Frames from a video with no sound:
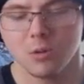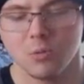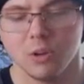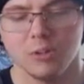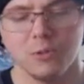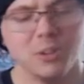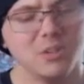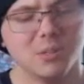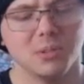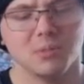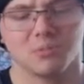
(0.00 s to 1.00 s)
What if we do
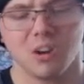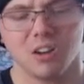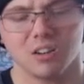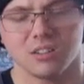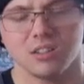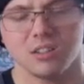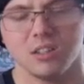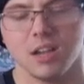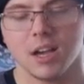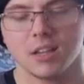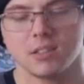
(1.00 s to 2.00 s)
something wrong?
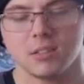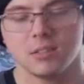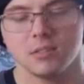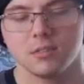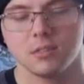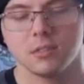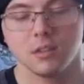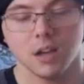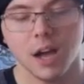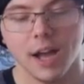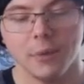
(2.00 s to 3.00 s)
He asked.
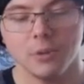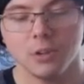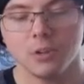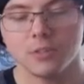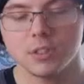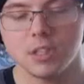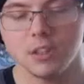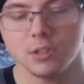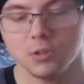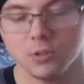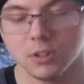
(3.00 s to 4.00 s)
I will oversee
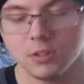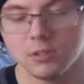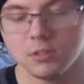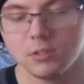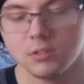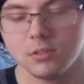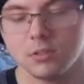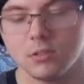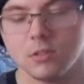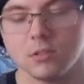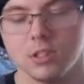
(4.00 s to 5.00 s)
the duel,
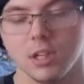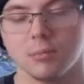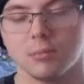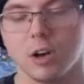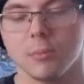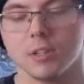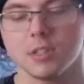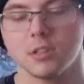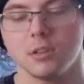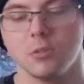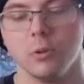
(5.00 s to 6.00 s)
Zia
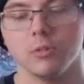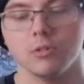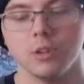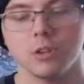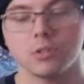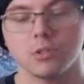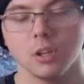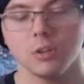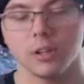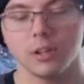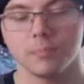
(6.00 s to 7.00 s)
promised. We will start
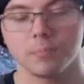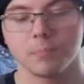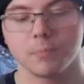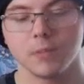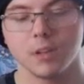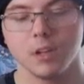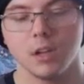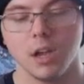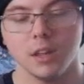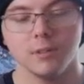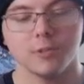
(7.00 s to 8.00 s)
slowly,
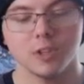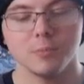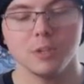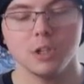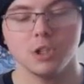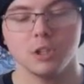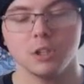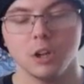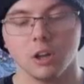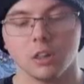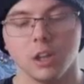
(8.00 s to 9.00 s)
and the first magician to
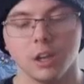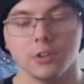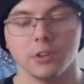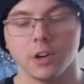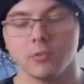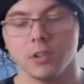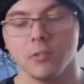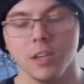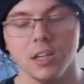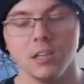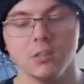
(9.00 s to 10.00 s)
knock the other out of
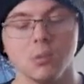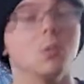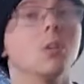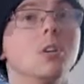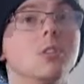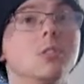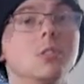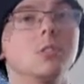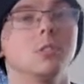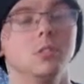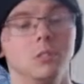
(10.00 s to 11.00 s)
his or her
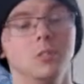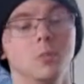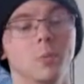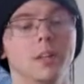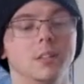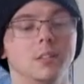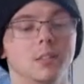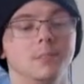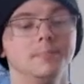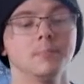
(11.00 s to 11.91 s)
circle wins.